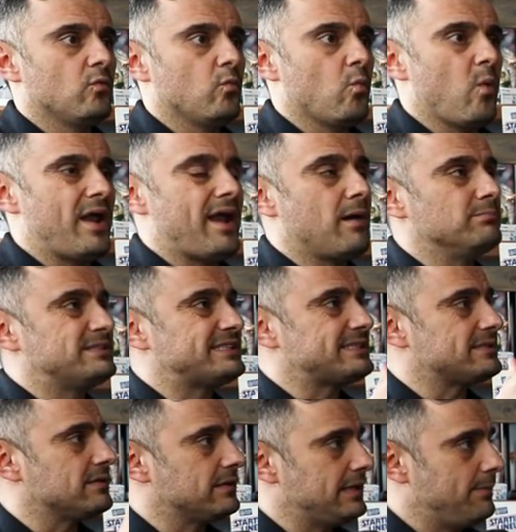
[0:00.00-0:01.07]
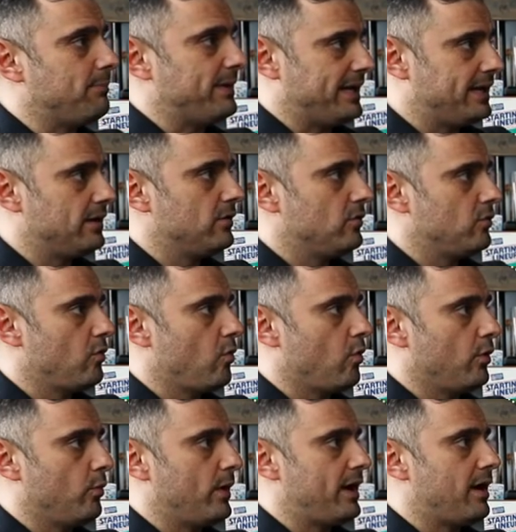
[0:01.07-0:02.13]
when I'm sleeping
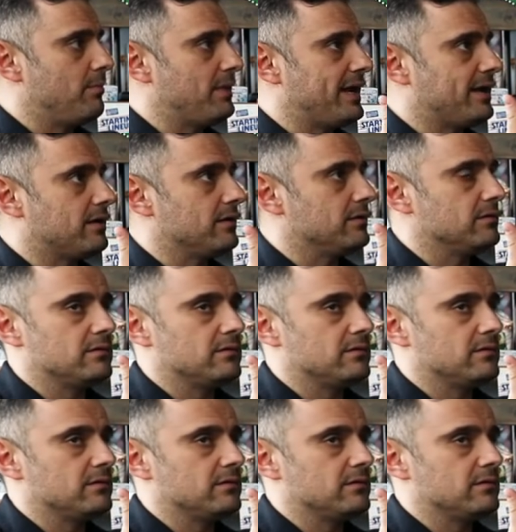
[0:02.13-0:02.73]
or when I'm like,